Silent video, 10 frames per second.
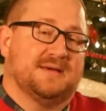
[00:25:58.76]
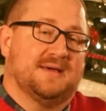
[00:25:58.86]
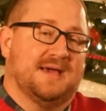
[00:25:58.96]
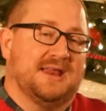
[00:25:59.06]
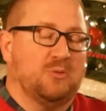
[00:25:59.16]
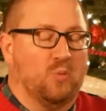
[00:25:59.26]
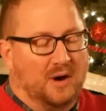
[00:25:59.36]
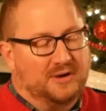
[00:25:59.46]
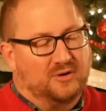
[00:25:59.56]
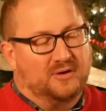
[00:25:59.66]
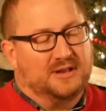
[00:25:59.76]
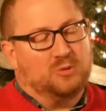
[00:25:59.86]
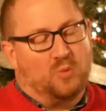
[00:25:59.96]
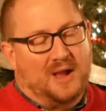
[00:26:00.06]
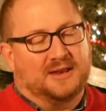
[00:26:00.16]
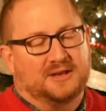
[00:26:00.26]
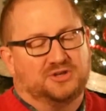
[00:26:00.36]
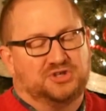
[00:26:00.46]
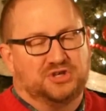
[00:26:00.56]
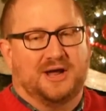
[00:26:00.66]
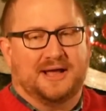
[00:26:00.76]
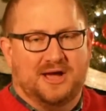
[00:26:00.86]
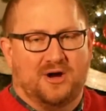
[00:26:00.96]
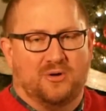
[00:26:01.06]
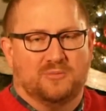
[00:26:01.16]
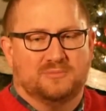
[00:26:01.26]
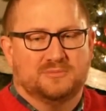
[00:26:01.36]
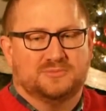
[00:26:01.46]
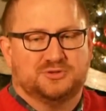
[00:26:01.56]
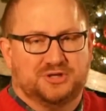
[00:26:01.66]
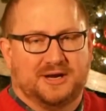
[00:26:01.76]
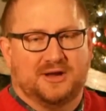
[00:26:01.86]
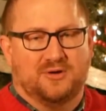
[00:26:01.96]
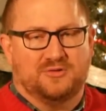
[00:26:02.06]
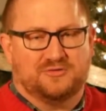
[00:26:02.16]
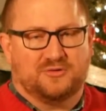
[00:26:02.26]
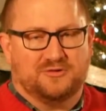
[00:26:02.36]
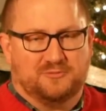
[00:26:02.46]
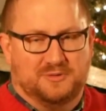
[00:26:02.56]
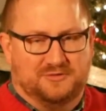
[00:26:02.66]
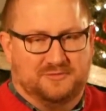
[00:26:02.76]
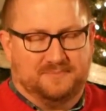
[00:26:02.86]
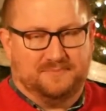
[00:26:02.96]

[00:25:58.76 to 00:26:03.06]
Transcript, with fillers: And he wondered and he waited should I go? Should I go this Christmas?